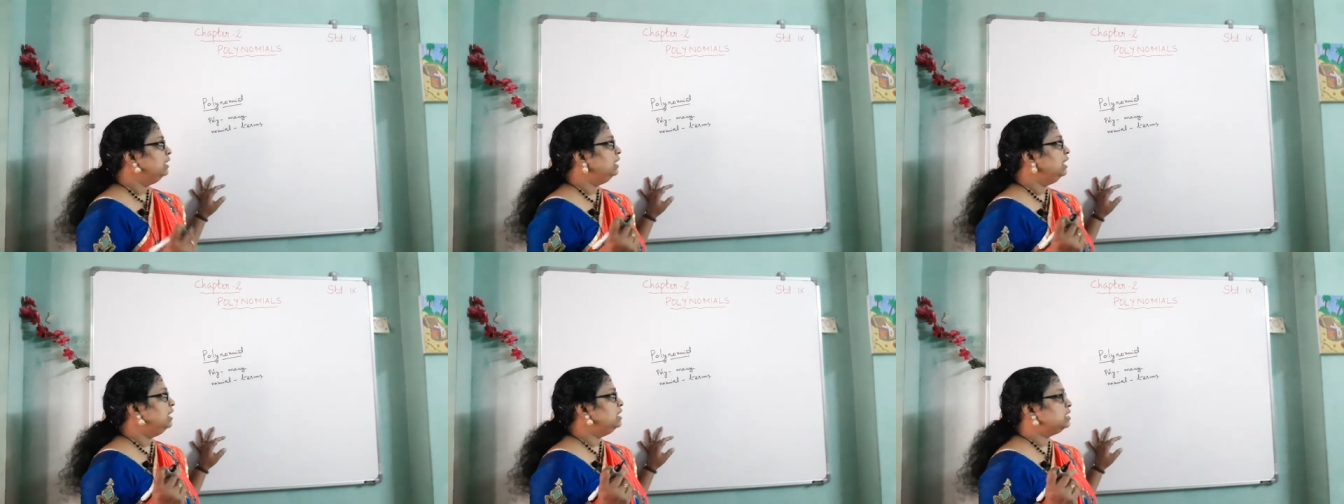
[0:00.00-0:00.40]

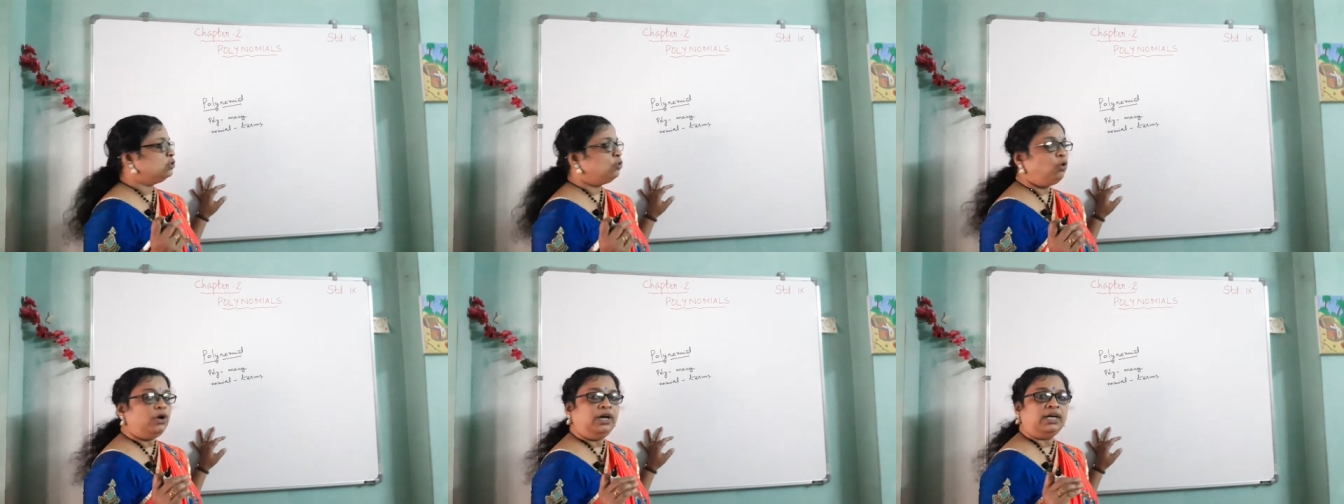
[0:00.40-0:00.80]
Then
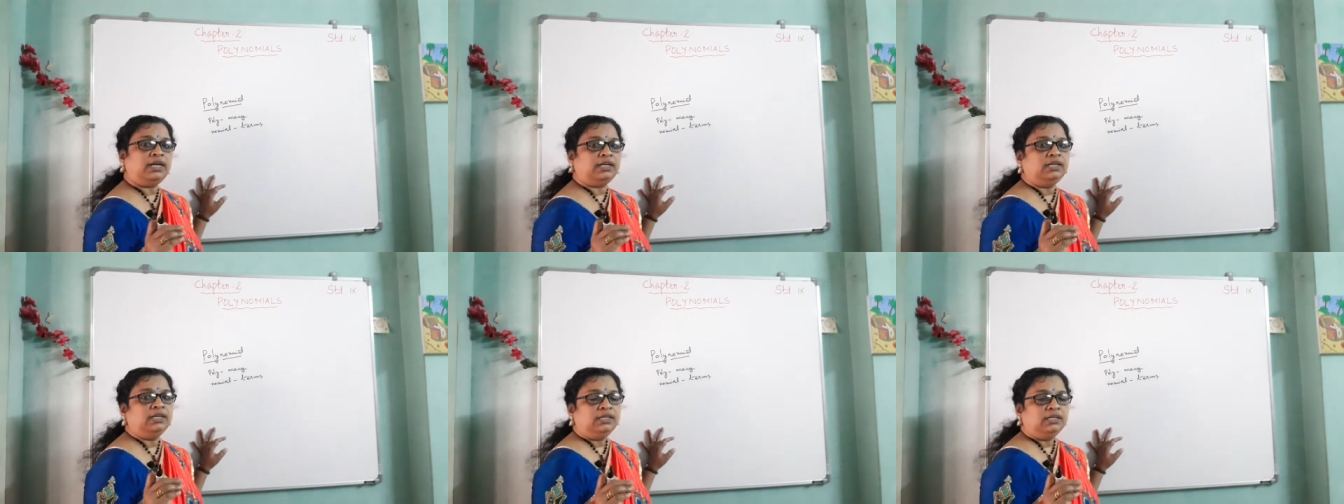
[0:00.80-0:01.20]

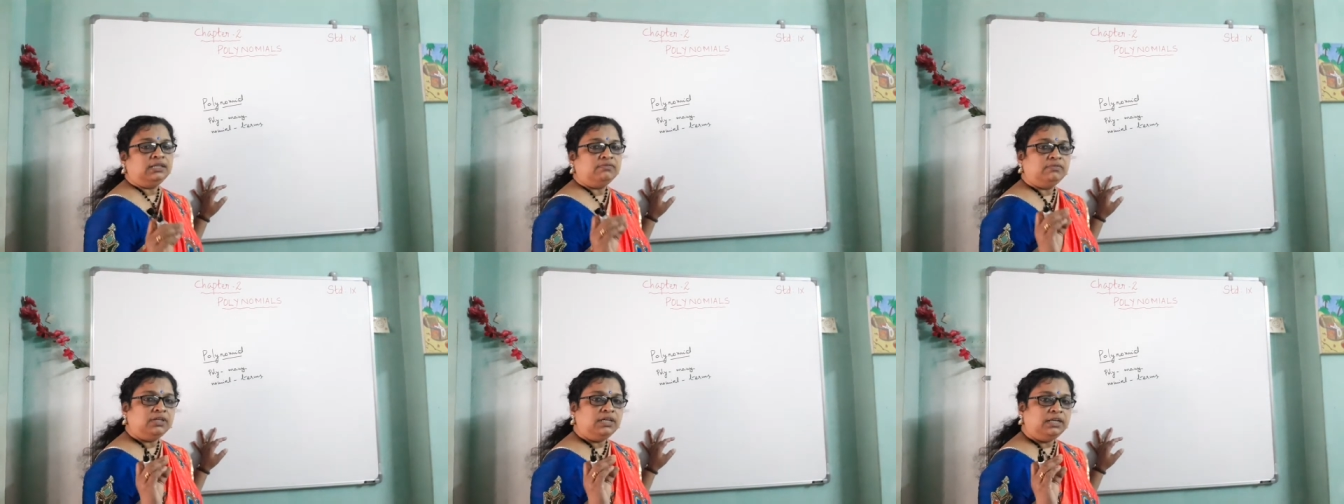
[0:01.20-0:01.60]
square,
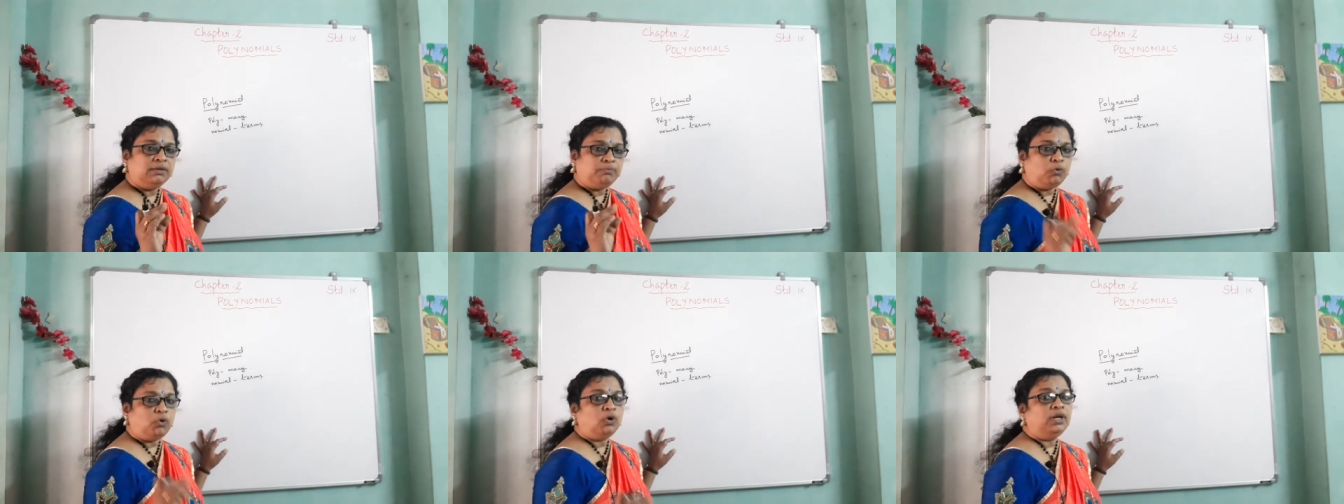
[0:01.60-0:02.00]
a
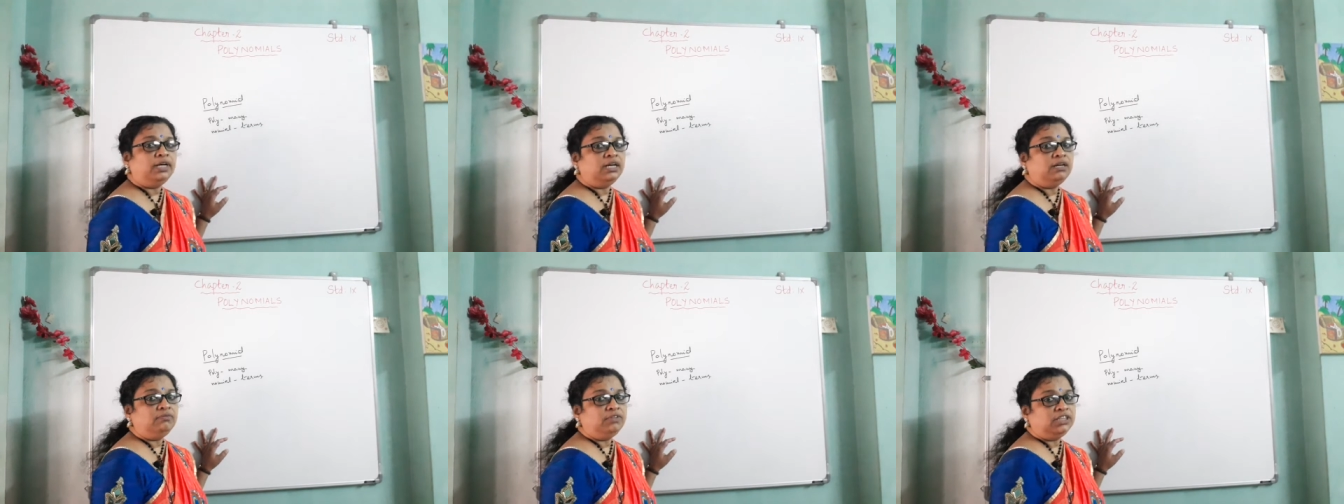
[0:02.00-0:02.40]

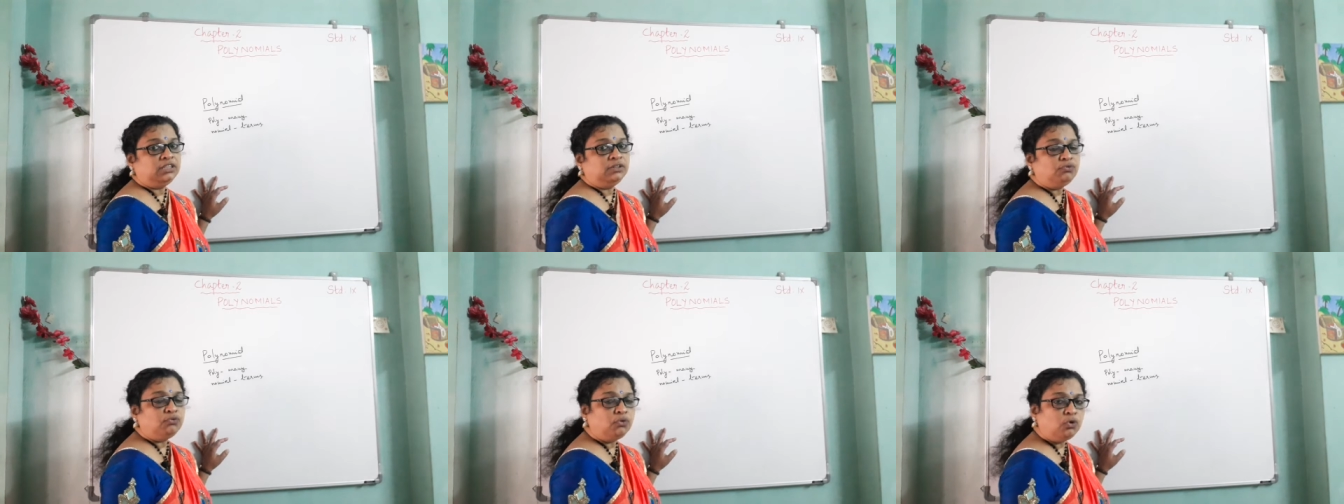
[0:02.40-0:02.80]
polygon with
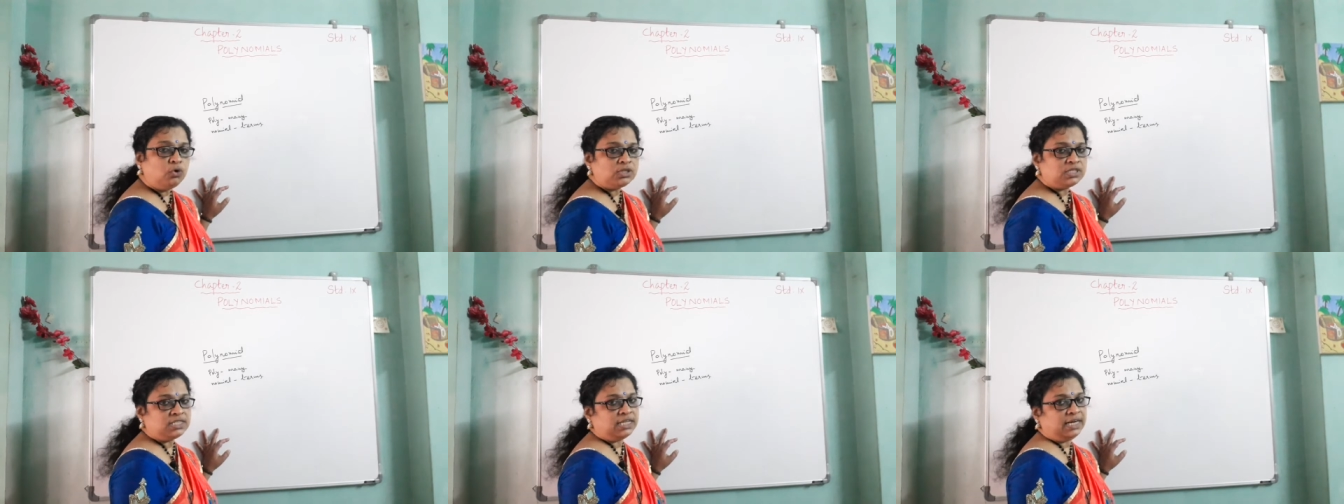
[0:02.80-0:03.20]

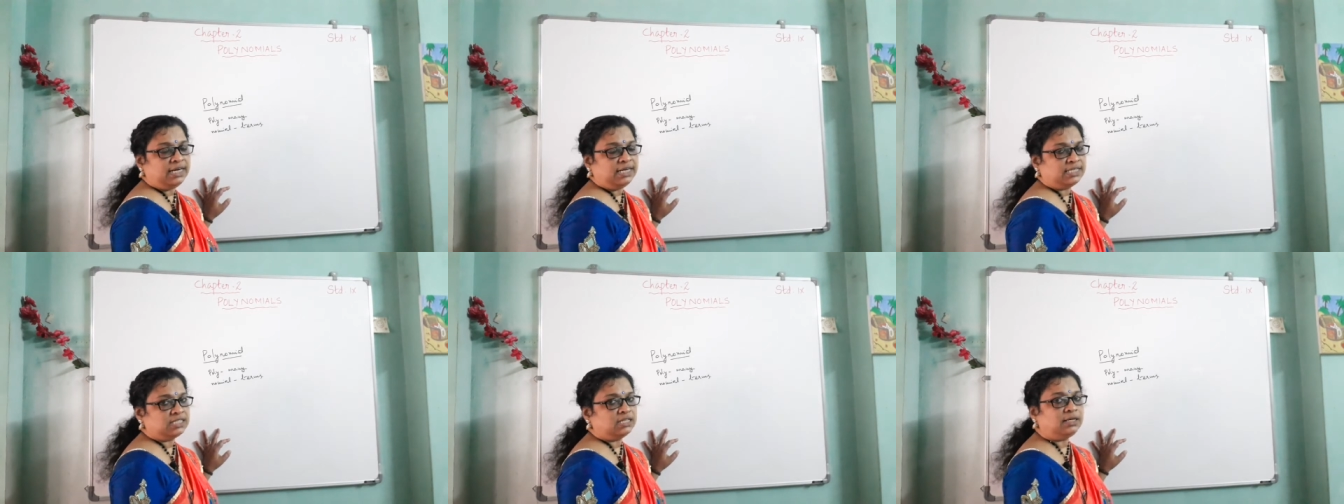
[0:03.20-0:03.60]
4 sides.